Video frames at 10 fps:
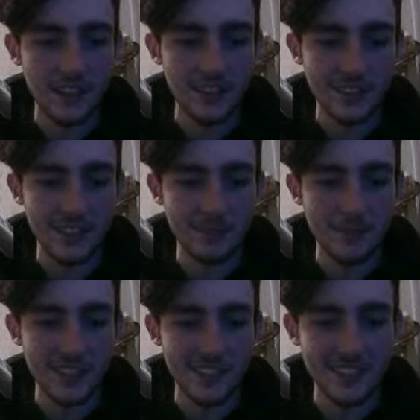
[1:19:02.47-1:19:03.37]
want his
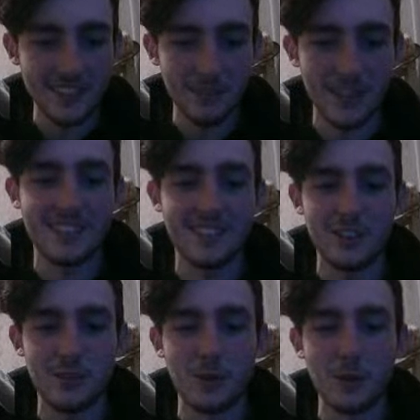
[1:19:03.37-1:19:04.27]
message that makes
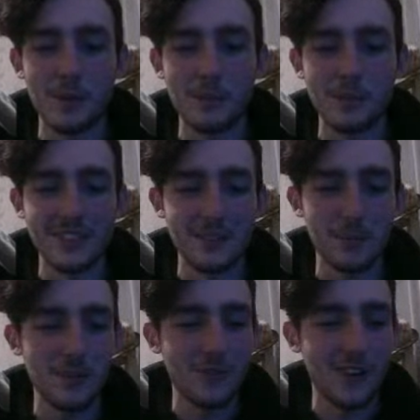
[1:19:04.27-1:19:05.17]
2 more people
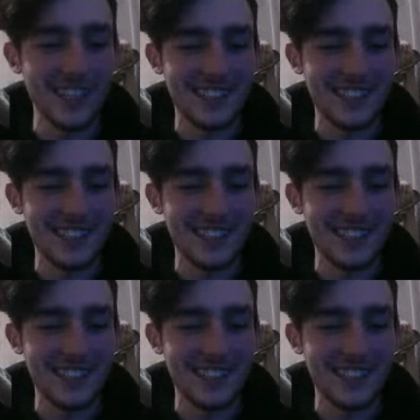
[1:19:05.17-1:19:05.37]
disappointed. What?